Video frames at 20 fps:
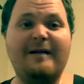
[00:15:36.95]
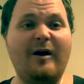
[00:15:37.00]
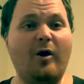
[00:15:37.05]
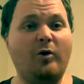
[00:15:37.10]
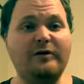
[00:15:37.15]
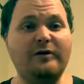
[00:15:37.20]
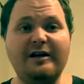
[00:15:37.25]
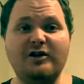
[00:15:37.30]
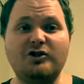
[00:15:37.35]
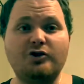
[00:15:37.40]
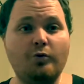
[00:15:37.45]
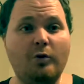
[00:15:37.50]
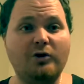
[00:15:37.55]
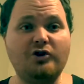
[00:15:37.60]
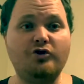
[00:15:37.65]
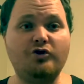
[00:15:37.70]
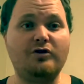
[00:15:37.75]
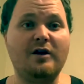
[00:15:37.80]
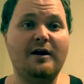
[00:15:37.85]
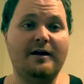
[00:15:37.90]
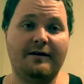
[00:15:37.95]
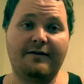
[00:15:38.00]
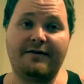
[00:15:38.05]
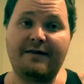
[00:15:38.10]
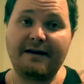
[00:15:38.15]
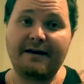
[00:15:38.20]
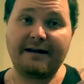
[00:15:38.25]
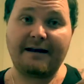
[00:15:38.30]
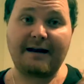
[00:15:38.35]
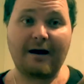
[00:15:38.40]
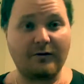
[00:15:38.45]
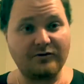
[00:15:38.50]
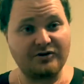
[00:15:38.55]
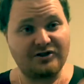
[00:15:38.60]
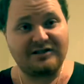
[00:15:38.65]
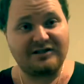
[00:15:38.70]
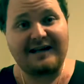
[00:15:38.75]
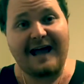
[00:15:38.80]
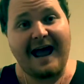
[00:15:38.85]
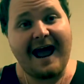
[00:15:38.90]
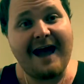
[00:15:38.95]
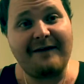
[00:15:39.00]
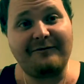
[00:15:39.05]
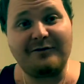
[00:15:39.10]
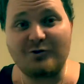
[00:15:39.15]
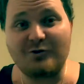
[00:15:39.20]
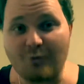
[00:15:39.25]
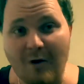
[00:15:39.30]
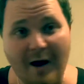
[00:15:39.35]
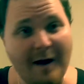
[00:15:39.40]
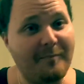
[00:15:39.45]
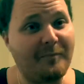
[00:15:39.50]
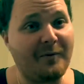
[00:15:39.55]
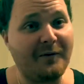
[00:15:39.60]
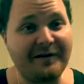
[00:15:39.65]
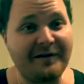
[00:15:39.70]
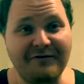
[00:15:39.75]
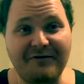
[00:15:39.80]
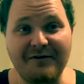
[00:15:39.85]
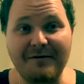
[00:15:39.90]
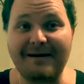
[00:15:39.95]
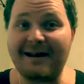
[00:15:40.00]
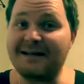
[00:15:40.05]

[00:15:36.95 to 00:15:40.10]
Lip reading: Oh, nigga, so what you thinking? I was just an average white boy, you feel me?